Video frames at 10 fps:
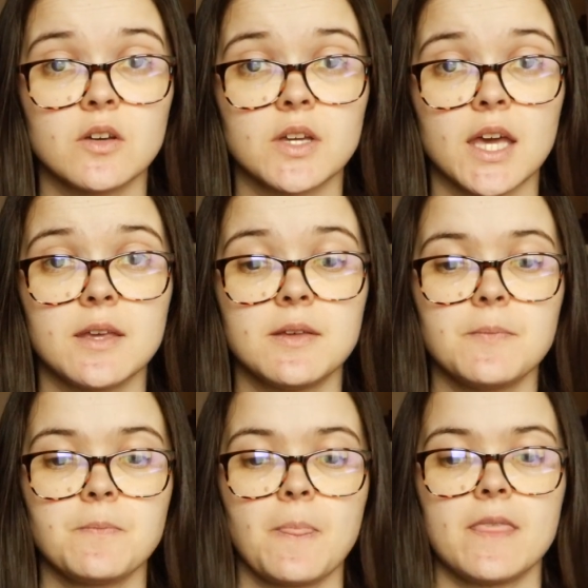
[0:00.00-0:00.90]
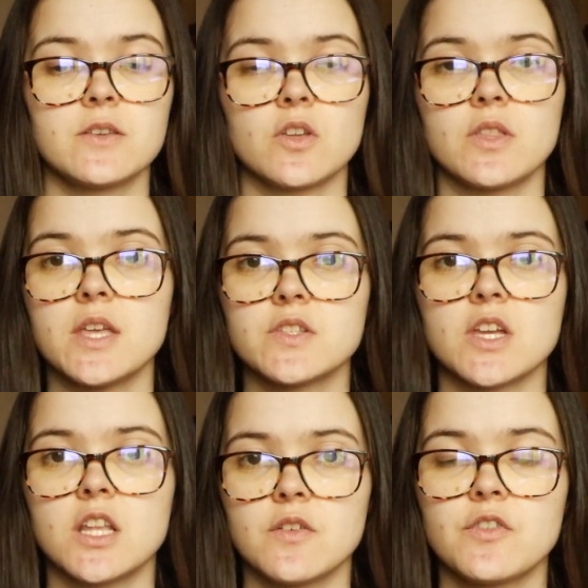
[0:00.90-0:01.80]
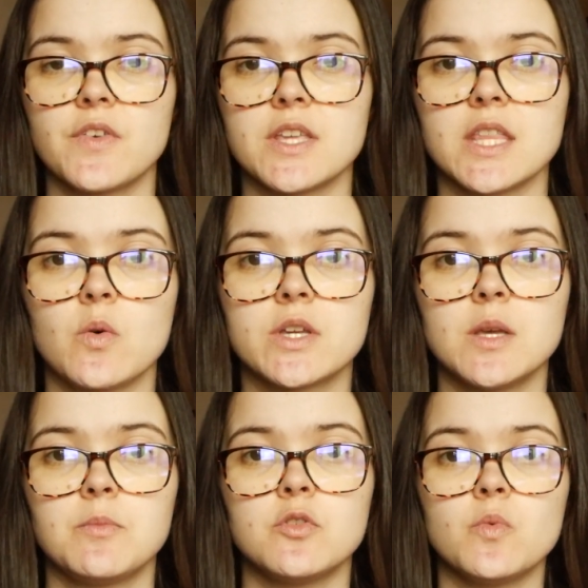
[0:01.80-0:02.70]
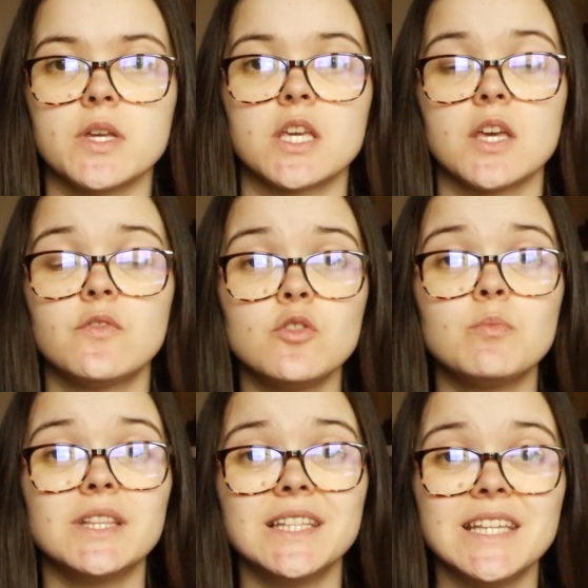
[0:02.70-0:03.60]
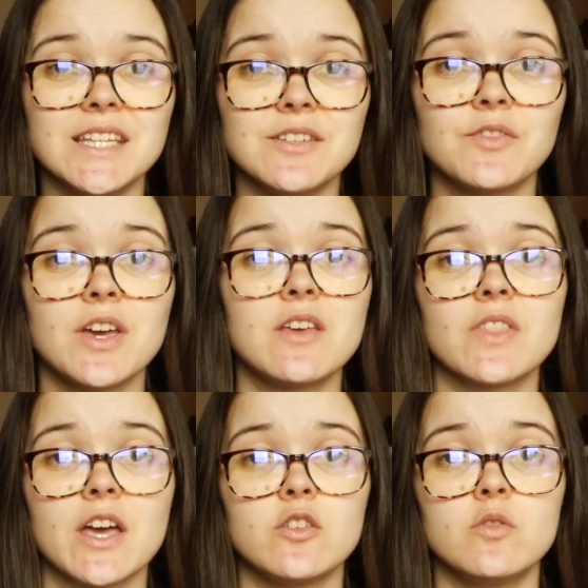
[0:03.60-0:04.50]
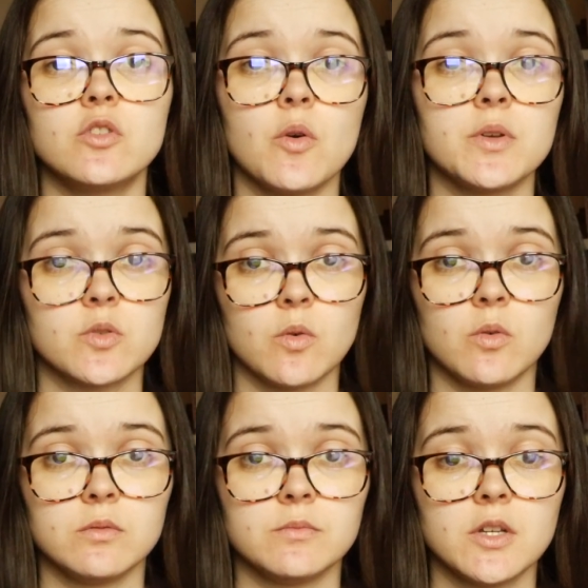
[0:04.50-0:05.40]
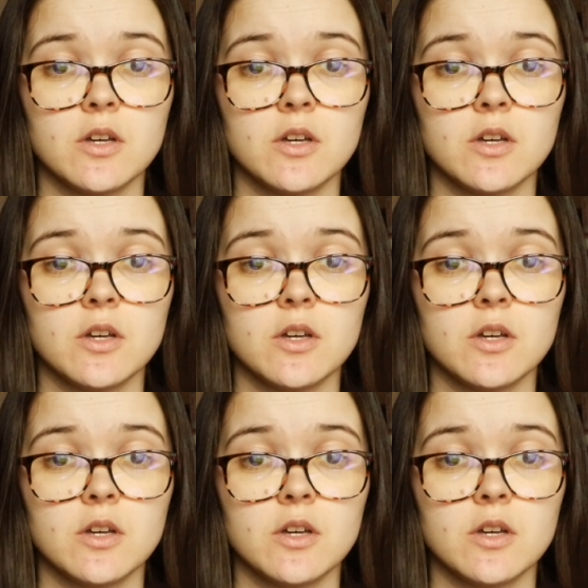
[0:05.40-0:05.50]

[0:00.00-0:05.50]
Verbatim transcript: Okay, so that's another thing that will keep you weak, if you believe that you know it all.